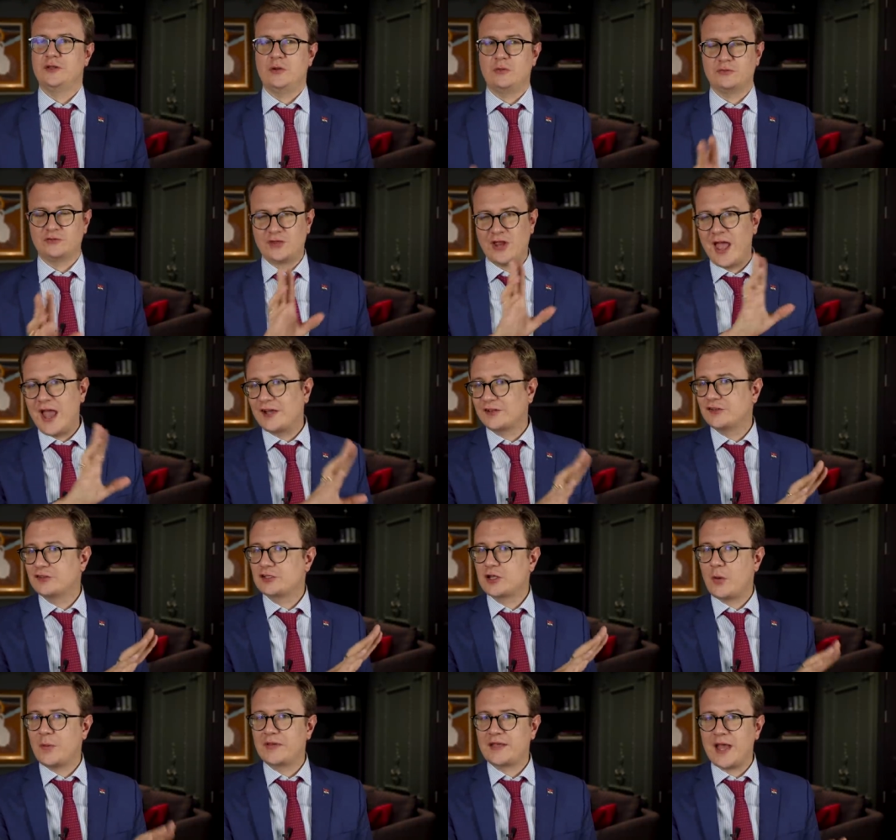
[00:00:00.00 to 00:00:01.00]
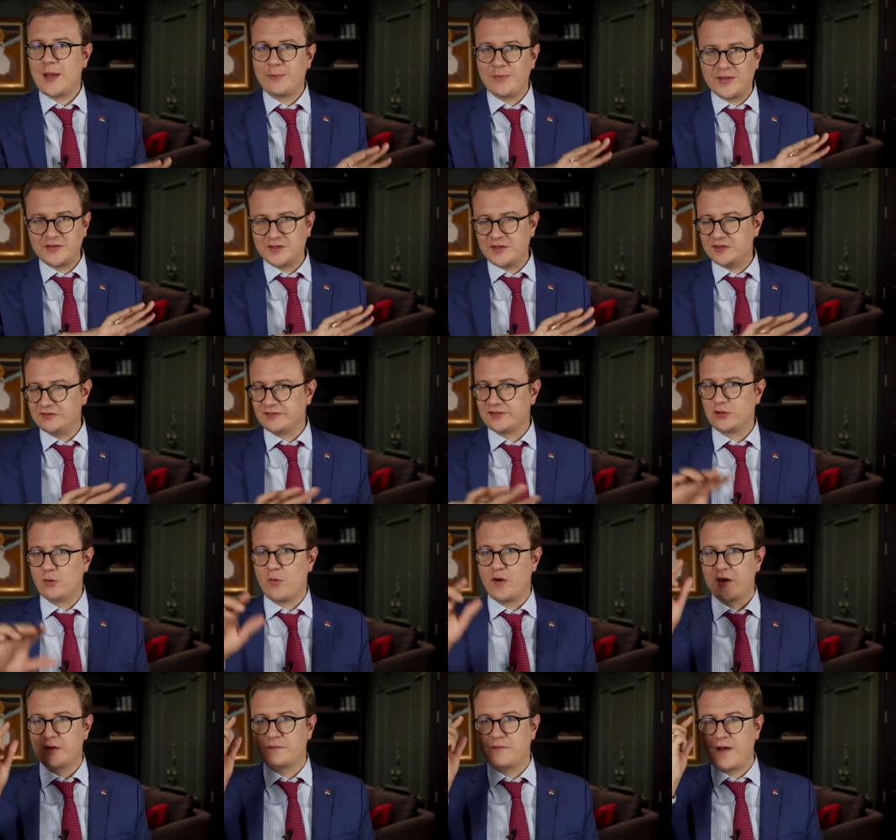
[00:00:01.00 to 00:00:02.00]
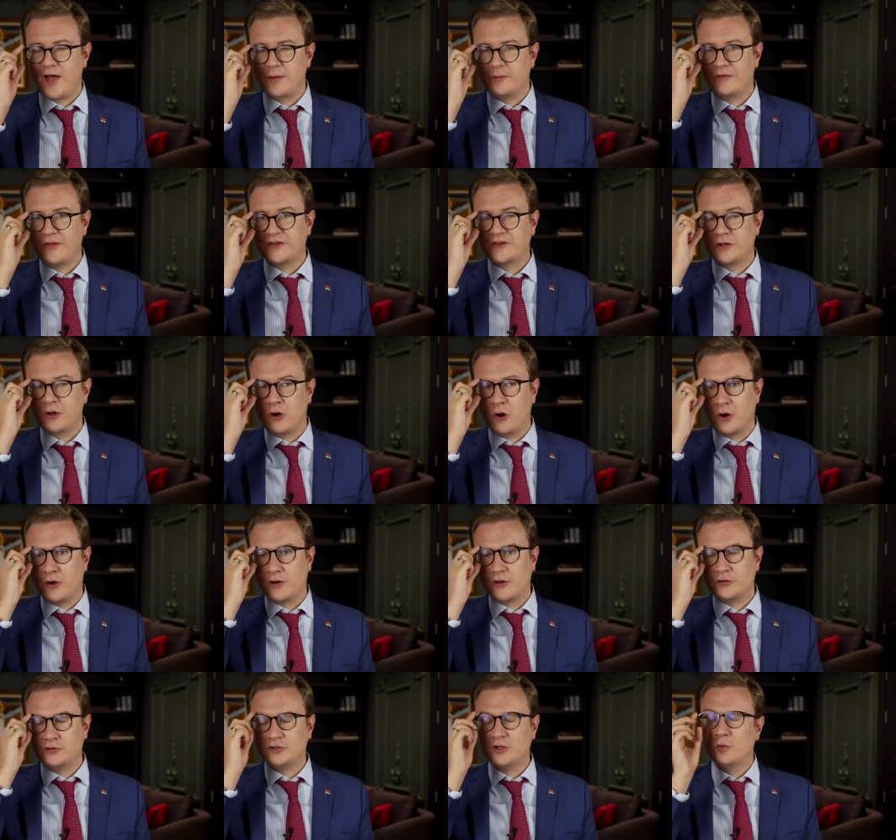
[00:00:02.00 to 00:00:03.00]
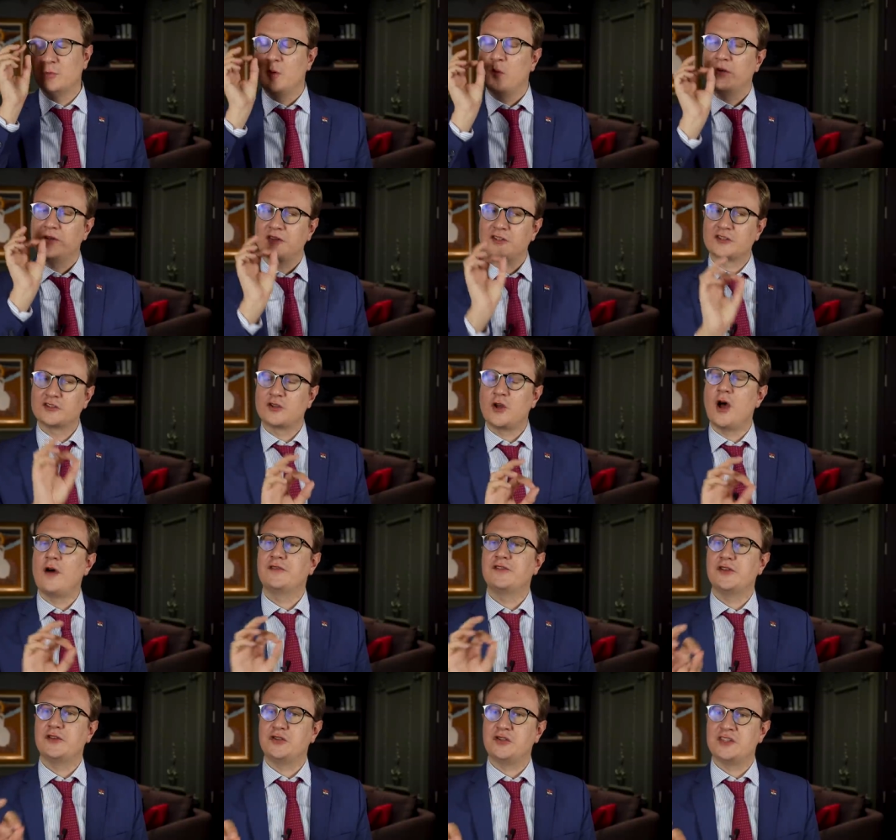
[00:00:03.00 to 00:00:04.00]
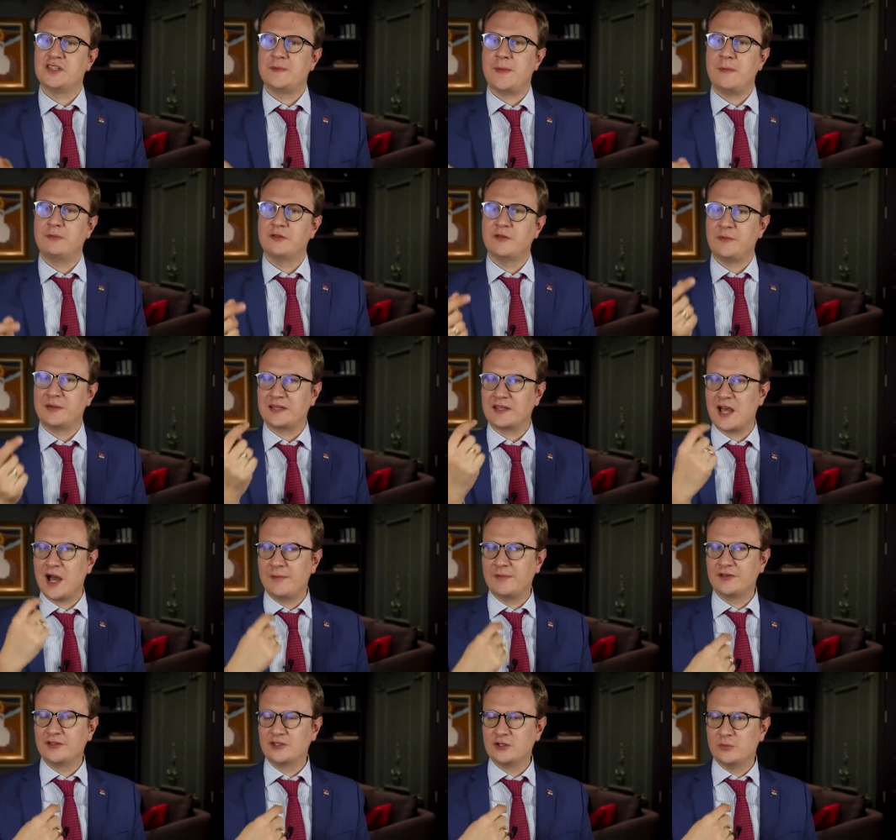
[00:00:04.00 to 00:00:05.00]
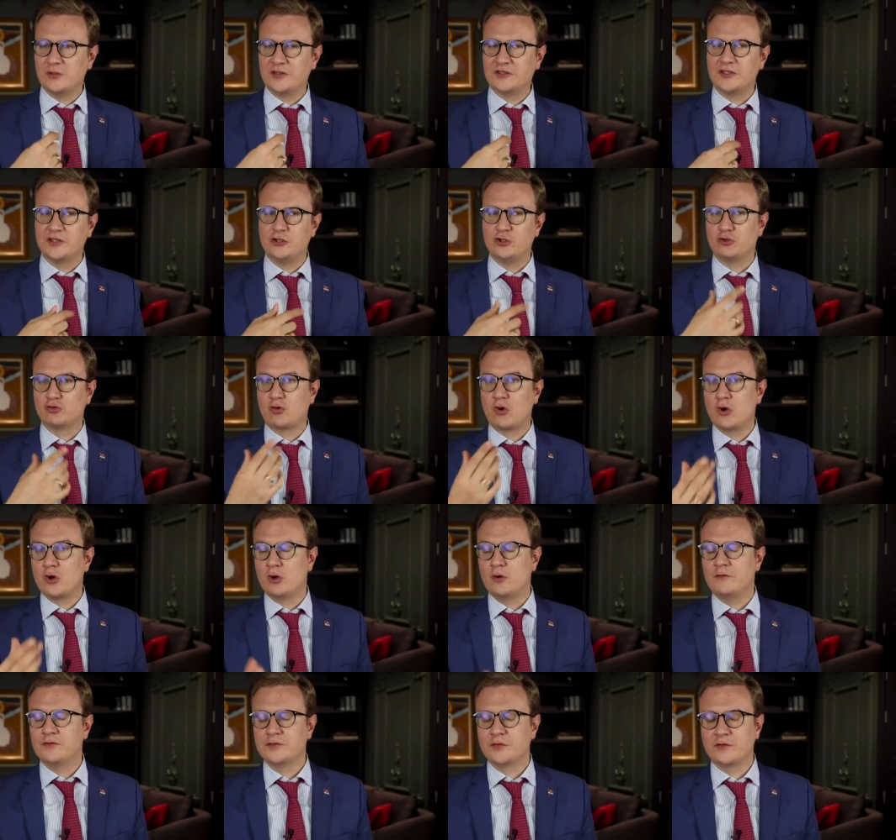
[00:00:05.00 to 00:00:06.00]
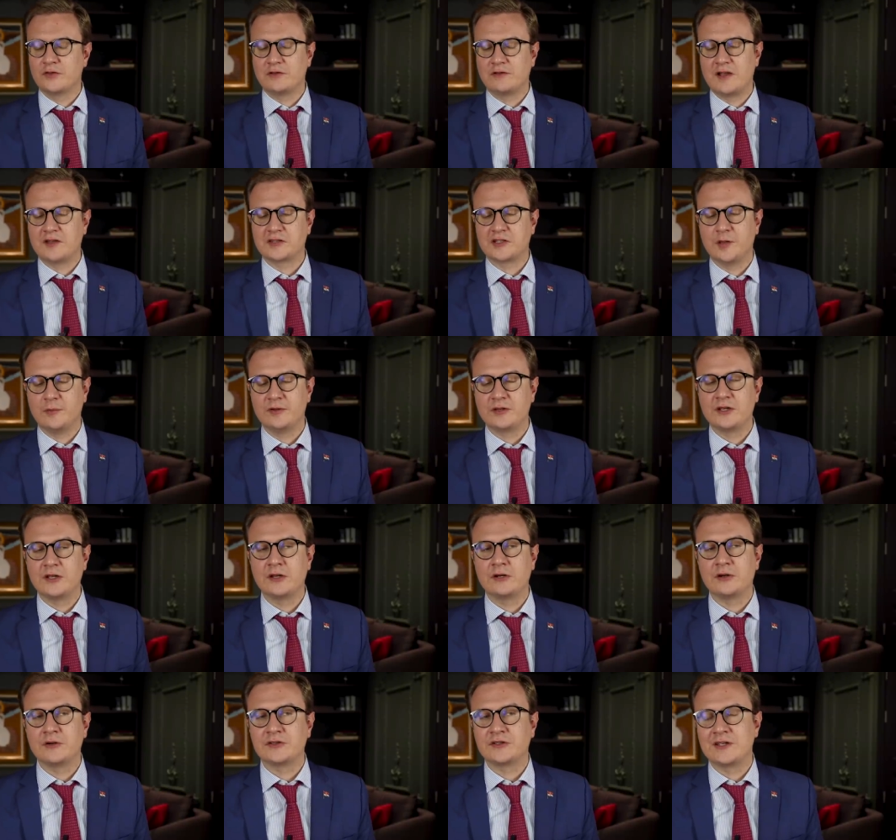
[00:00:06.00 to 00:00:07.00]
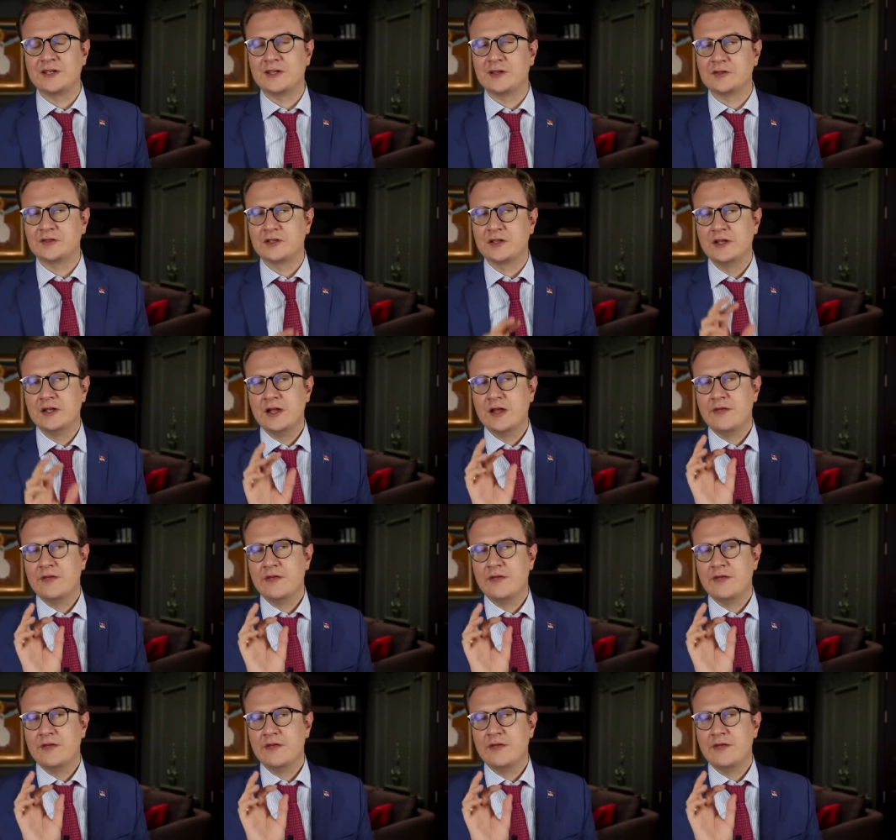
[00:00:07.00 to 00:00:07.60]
you know, taxes going up, that's easily quantifiable. That's a hard issue. But one of the soft issues that people have been coming to us in droves over the last couple of years is